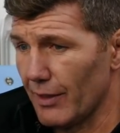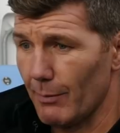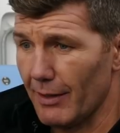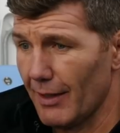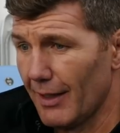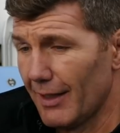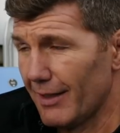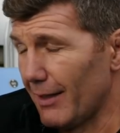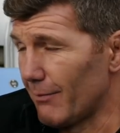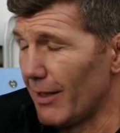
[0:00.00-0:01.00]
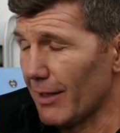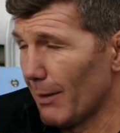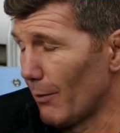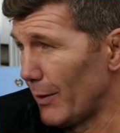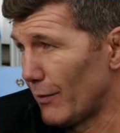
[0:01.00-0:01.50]
Then in a
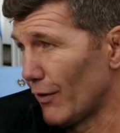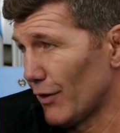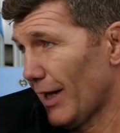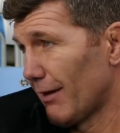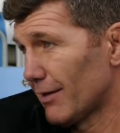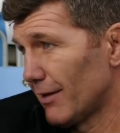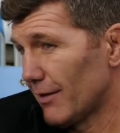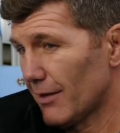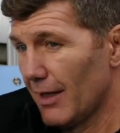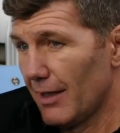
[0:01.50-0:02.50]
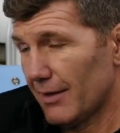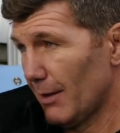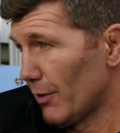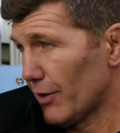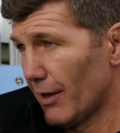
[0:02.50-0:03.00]
couple of weeks we've got Saracens,
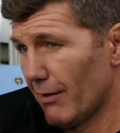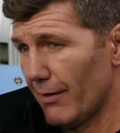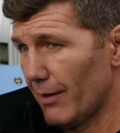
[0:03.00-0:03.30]
similar scenario.